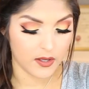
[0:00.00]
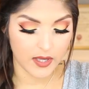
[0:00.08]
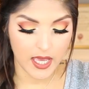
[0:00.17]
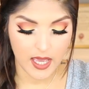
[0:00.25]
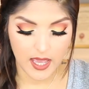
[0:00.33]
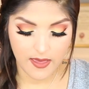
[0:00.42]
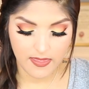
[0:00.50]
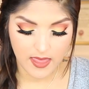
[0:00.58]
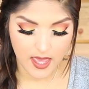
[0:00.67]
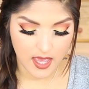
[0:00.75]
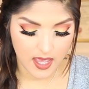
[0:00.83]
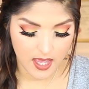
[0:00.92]
Okay, and
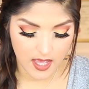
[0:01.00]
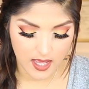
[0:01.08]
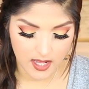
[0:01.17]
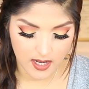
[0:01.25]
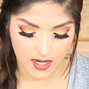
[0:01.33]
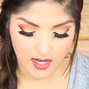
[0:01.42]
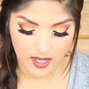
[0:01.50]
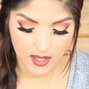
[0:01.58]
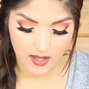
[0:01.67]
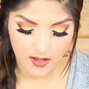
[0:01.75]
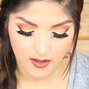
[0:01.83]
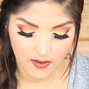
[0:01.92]
then
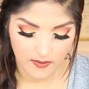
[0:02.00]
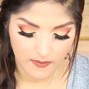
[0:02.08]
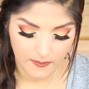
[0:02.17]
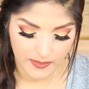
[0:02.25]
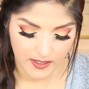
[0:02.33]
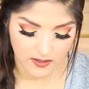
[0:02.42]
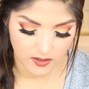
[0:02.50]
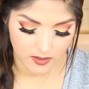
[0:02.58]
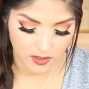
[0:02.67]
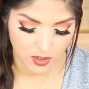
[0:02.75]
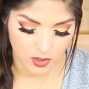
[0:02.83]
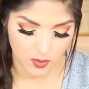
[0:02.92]
these are
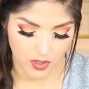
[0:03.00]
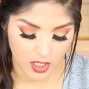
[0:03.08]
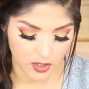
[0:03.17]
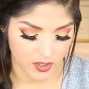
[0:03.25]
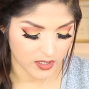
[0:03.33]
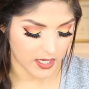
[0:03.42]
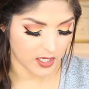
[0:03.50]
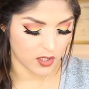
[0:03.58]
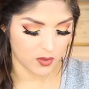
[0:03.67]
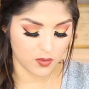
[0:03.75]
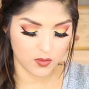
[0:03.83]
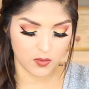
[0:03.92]
the 2 colors I
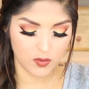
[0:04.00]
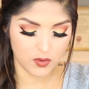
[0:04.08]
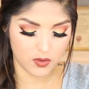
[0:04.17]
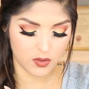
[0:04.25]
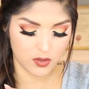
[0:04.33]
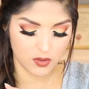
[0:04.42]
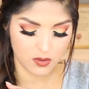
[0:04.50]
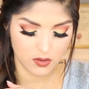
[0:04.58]
used